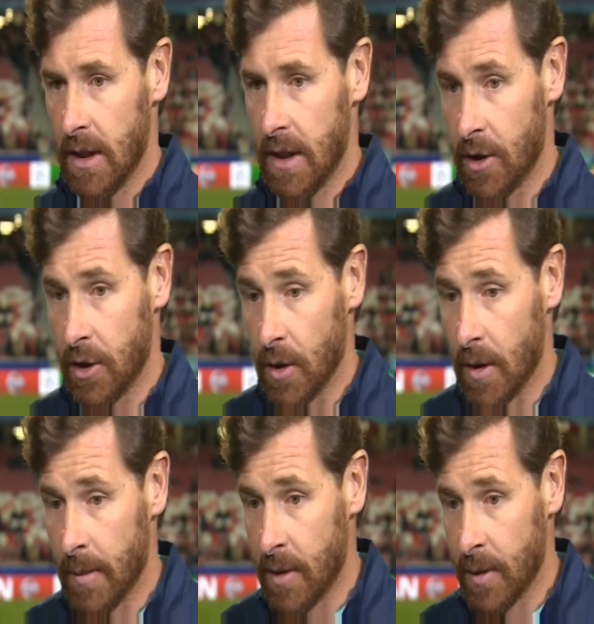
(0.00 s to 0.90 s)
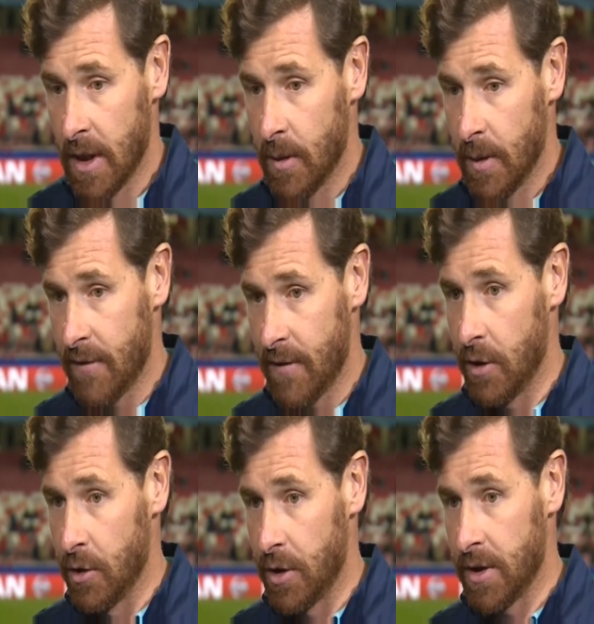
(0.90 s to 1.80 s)
I don't know. I mean, we, we are
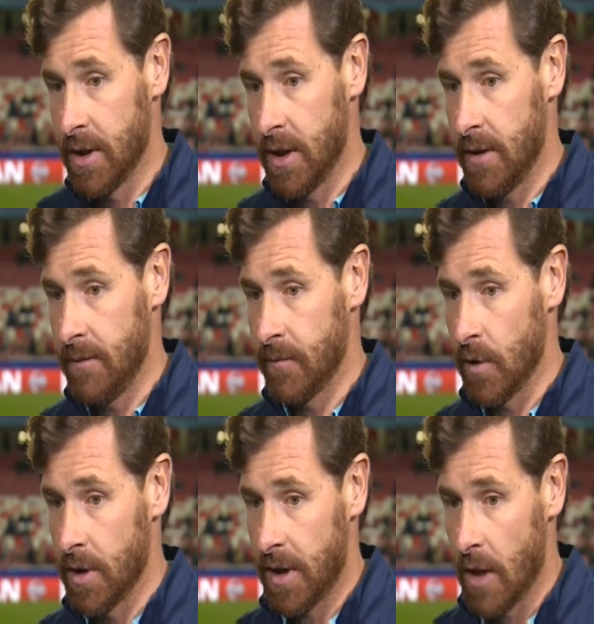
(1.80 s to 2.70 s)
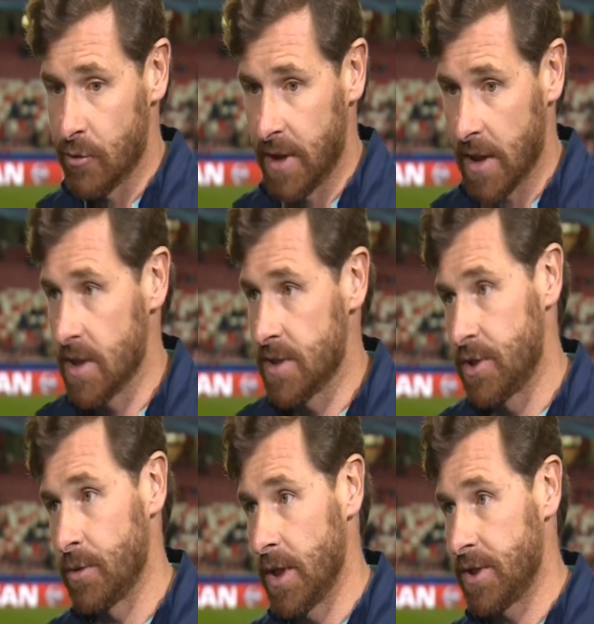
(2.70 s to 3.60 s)
very good on um, on counter-attacking
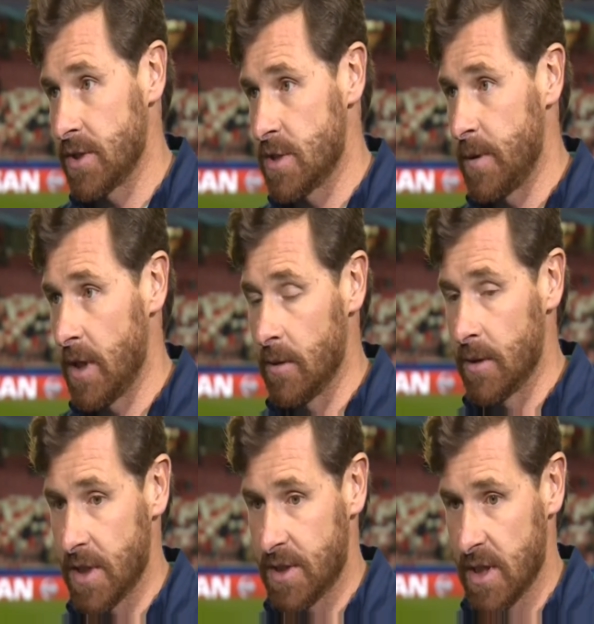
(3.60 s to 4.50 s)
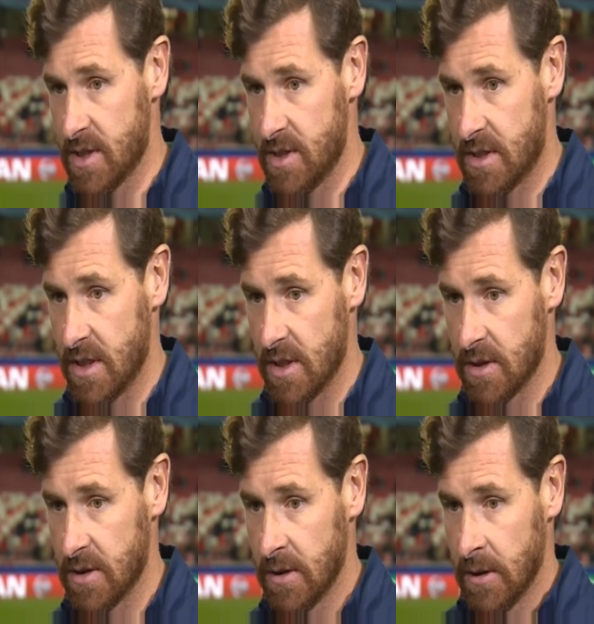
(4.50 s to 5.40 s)
situations. It's been our success this
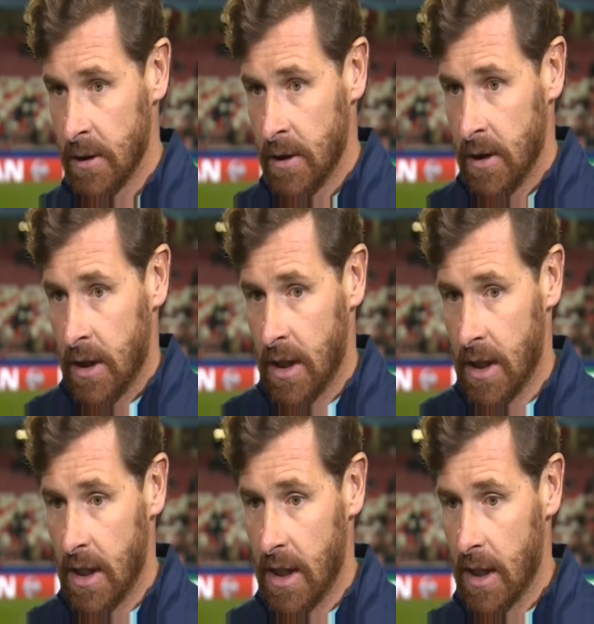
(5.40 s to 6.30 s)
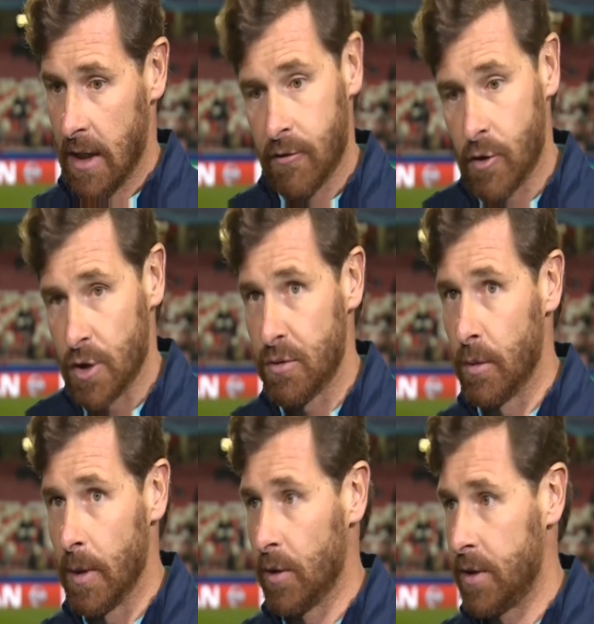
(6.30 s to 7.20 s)
season. Uh, of course,
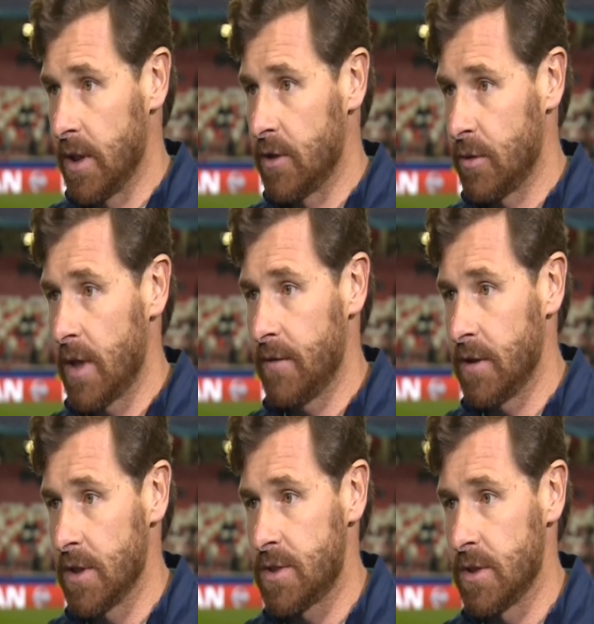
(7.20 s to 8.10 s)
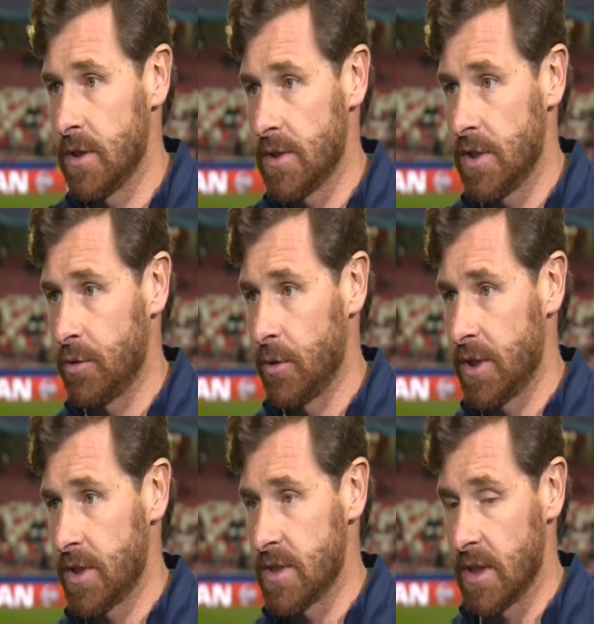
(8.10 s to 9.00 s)
we will be looking into having these uh,
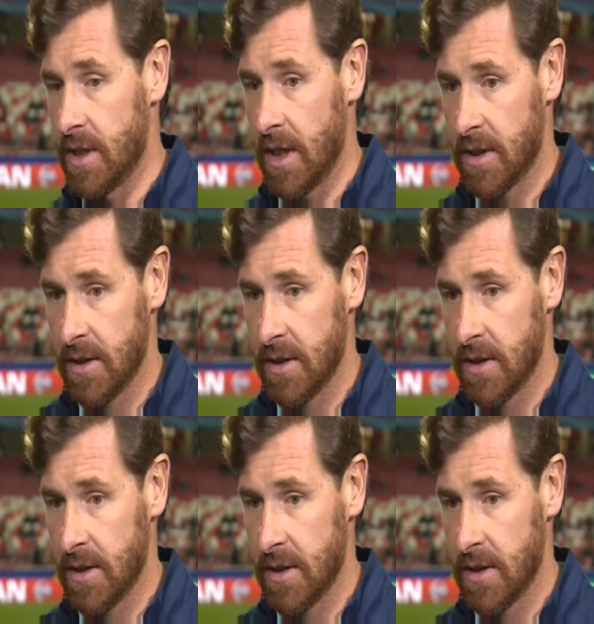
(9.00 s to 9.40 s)
situations in attack.